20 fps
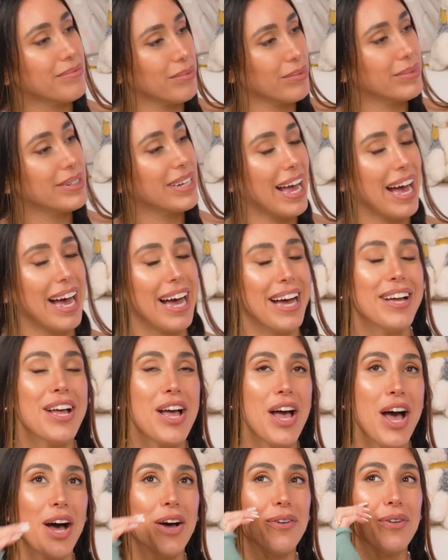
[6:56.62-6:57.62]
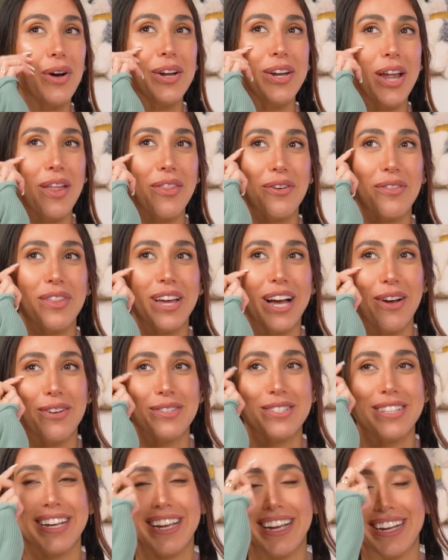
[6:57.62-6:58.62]
Yeah. Oh, another thing I was
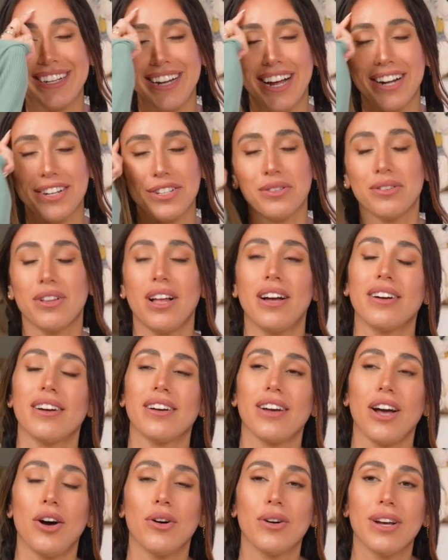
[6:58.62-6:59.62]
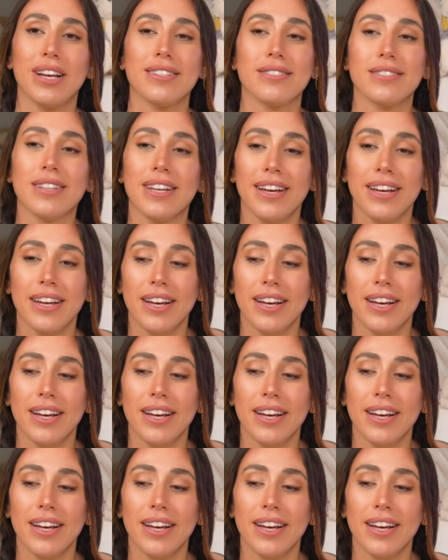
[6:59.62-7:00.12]
thinking not too long ago, because